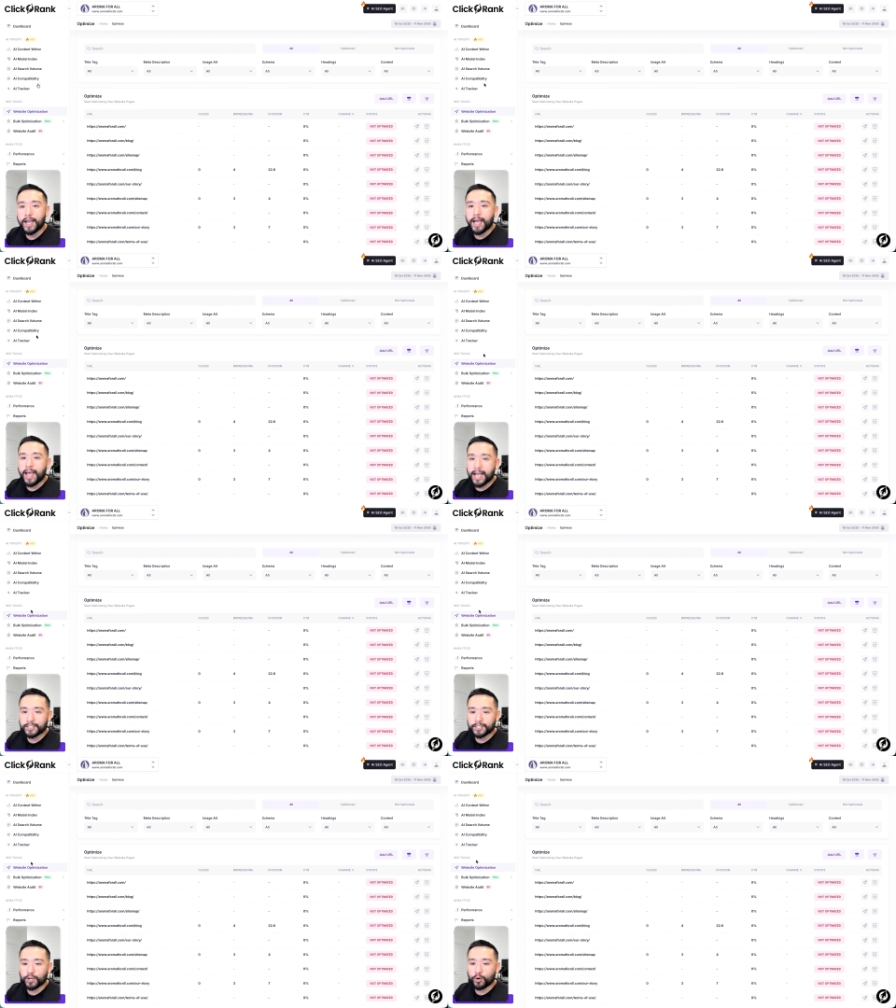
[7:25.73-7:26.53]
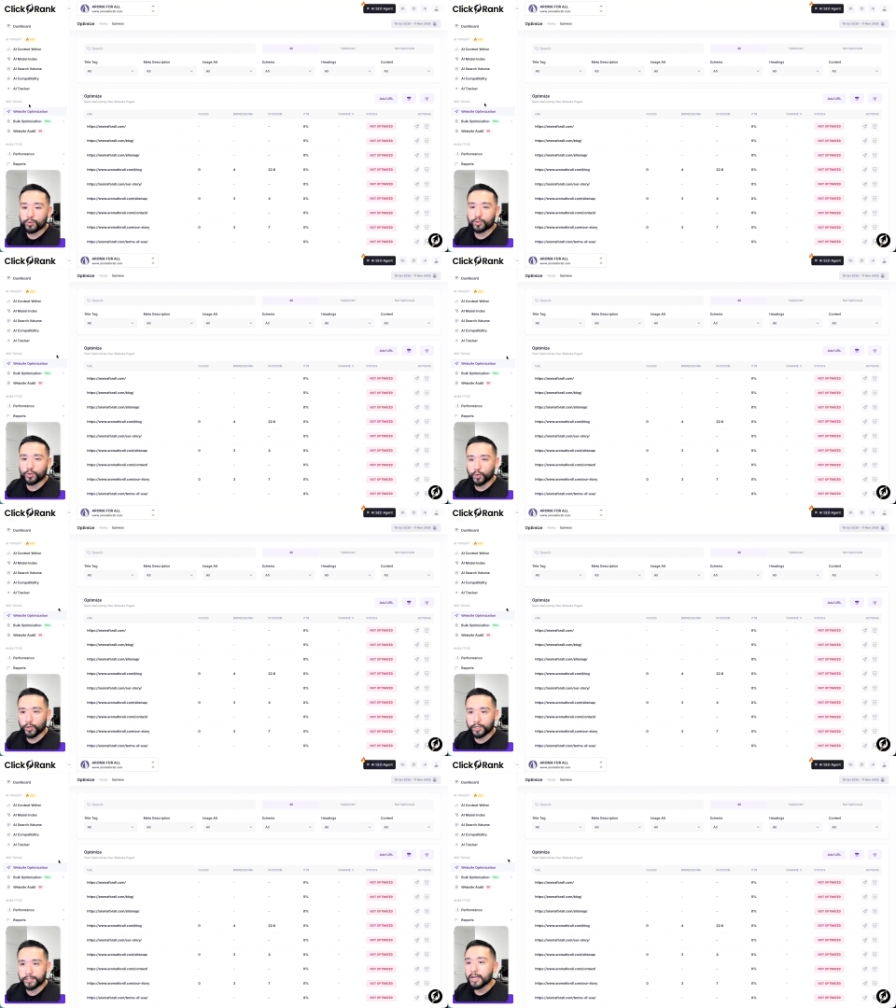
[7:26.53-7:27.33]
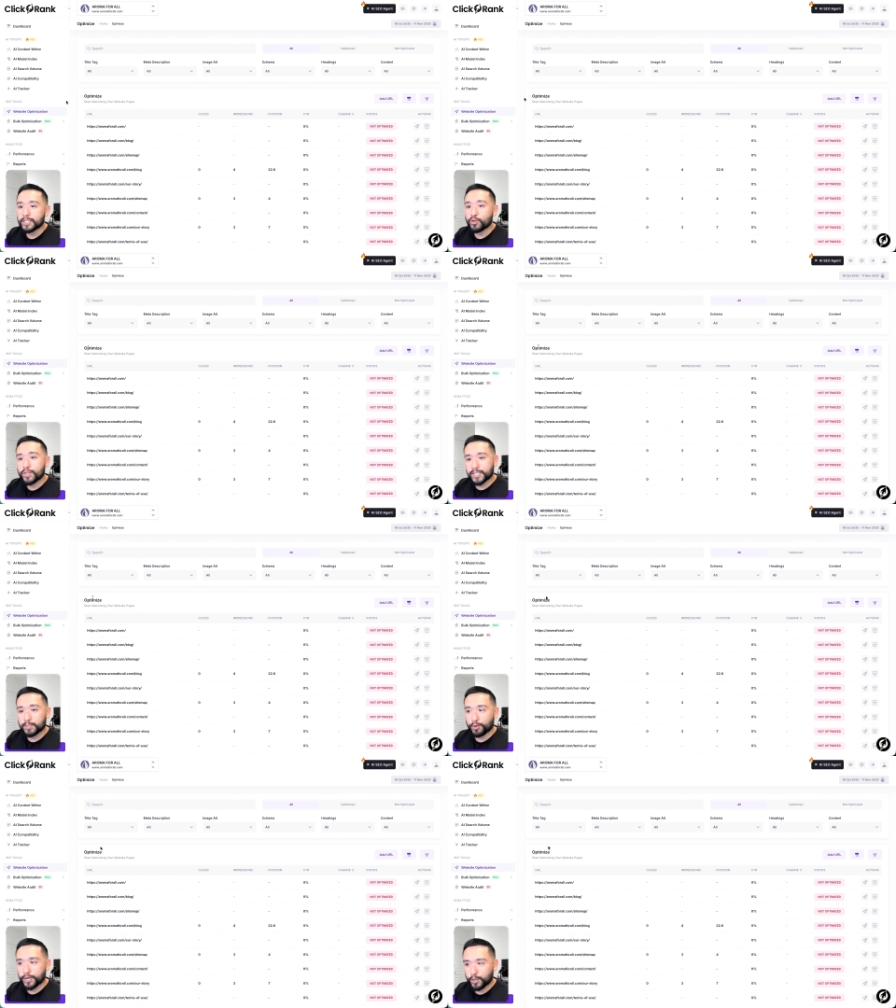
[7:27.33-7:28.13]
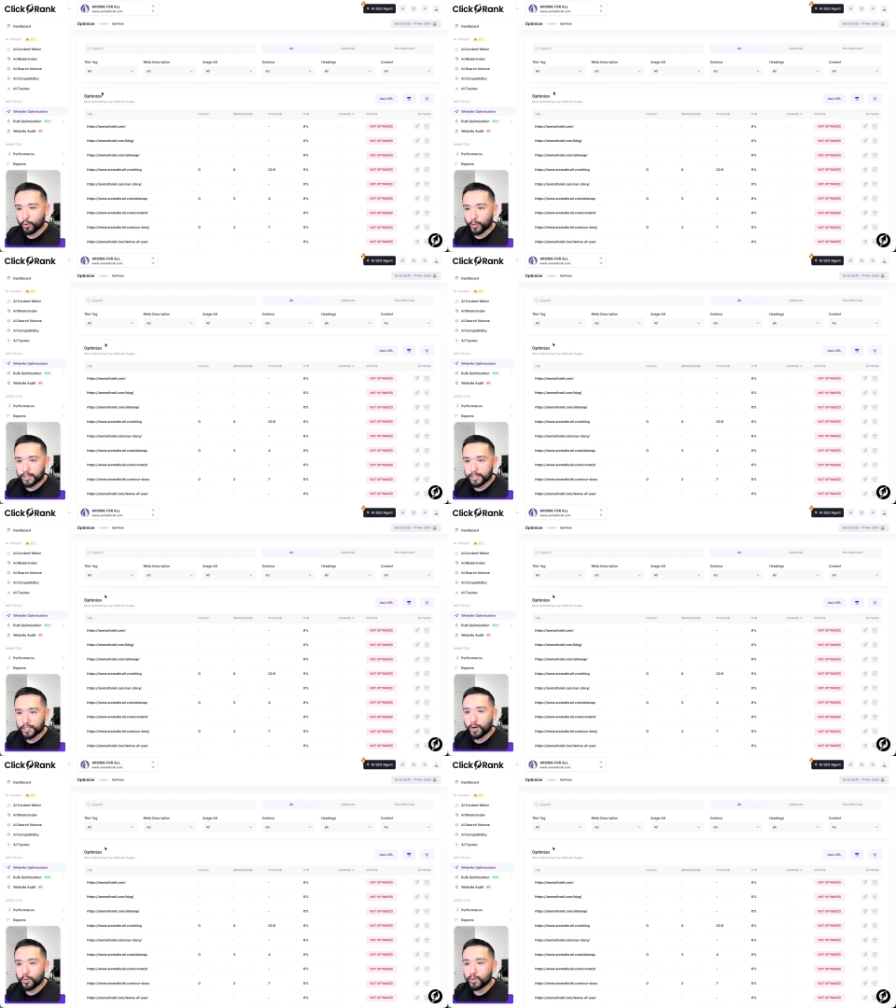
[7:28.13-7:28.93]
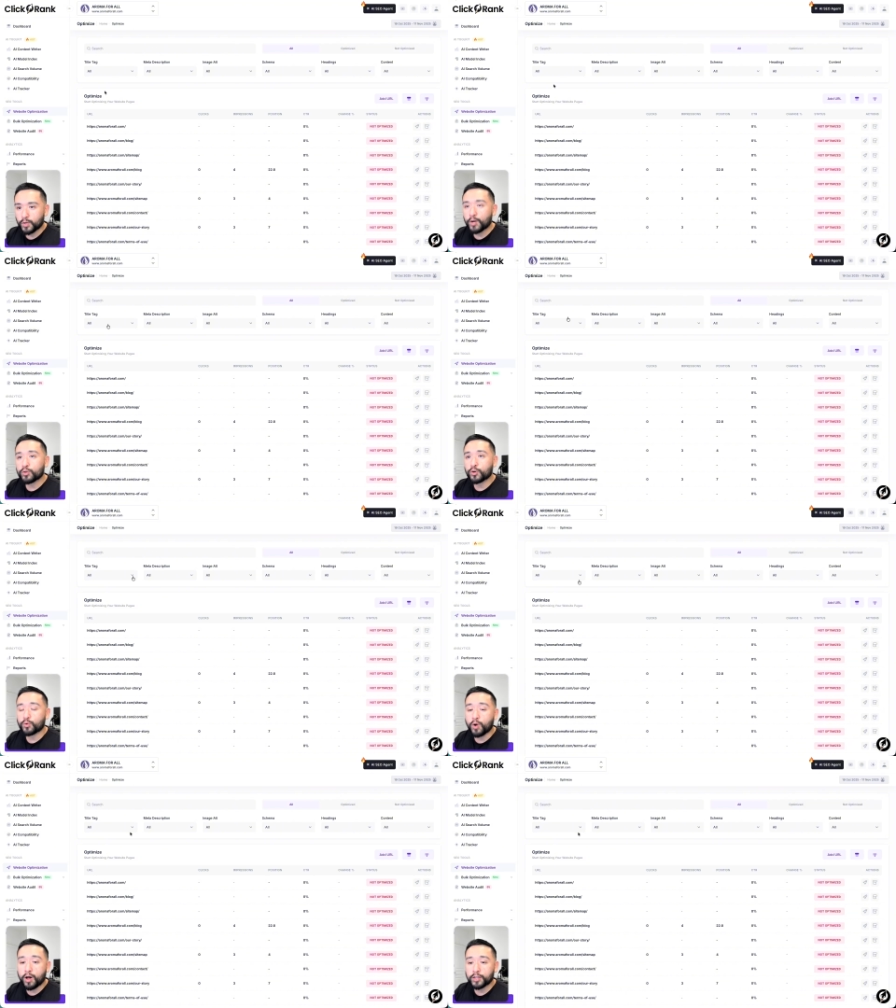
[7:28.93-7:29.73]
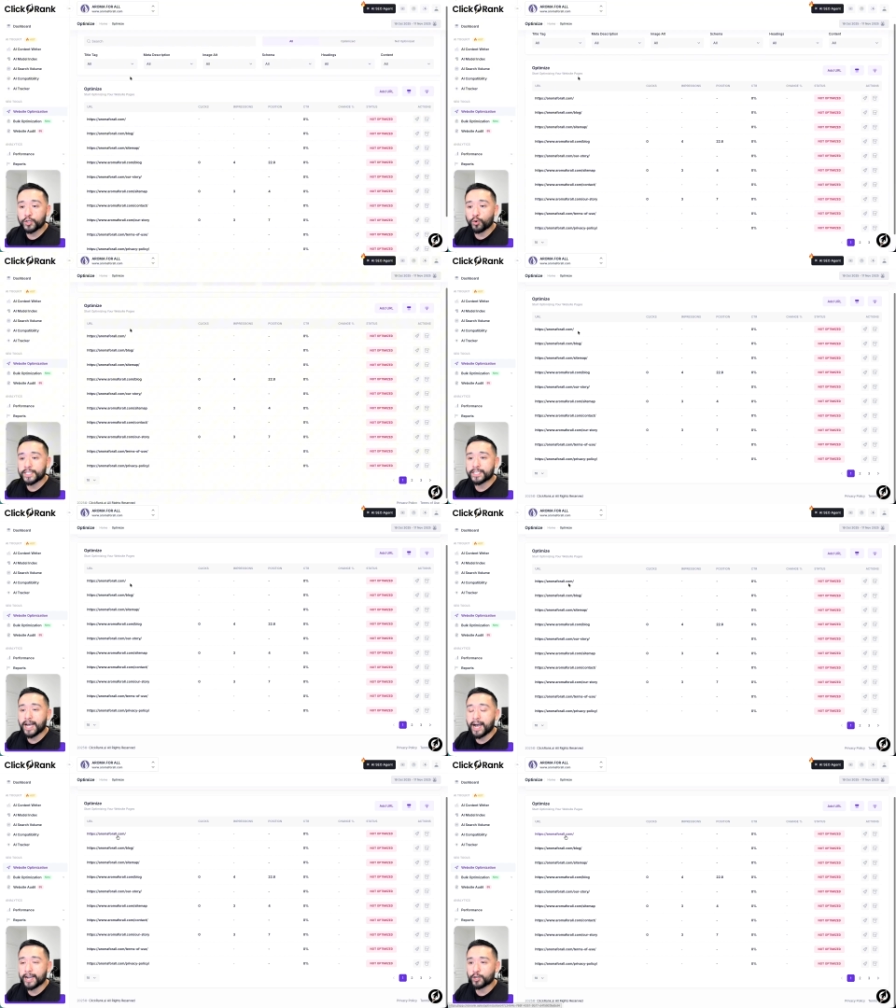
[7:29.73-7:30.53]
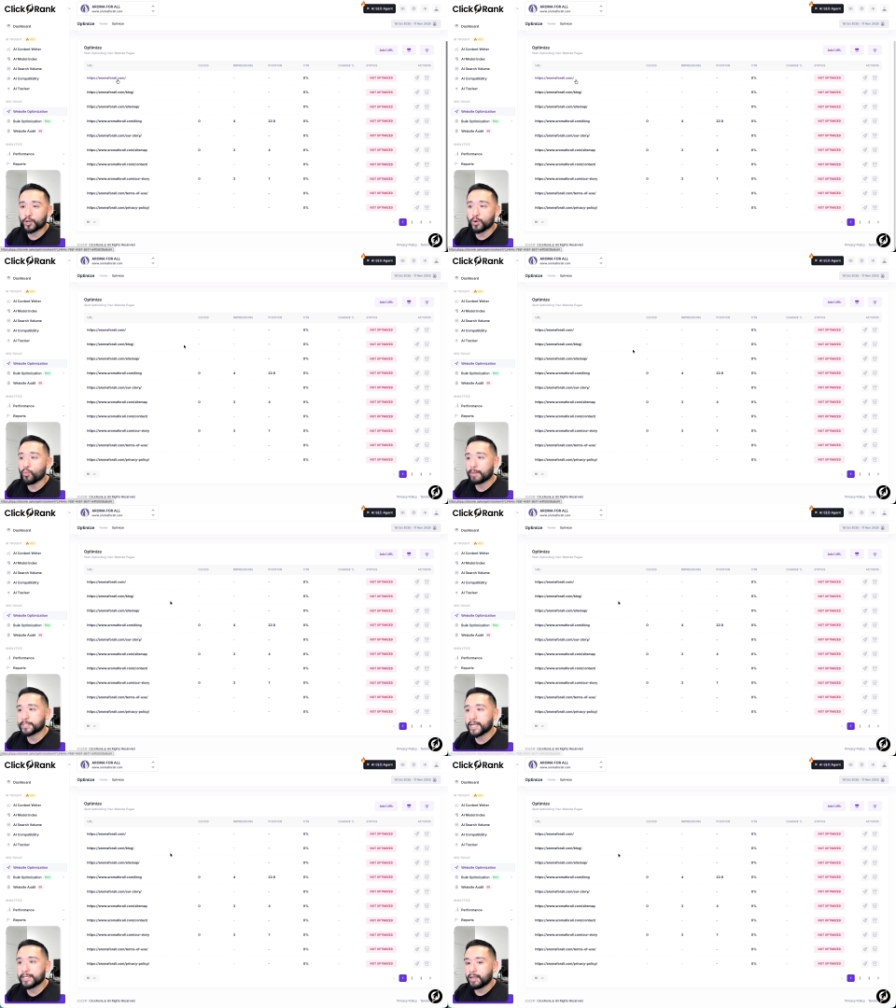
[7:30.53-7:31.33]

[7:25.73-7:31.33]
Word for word: SEO tools. So this is pretty cool. So it'll crawl your entire website.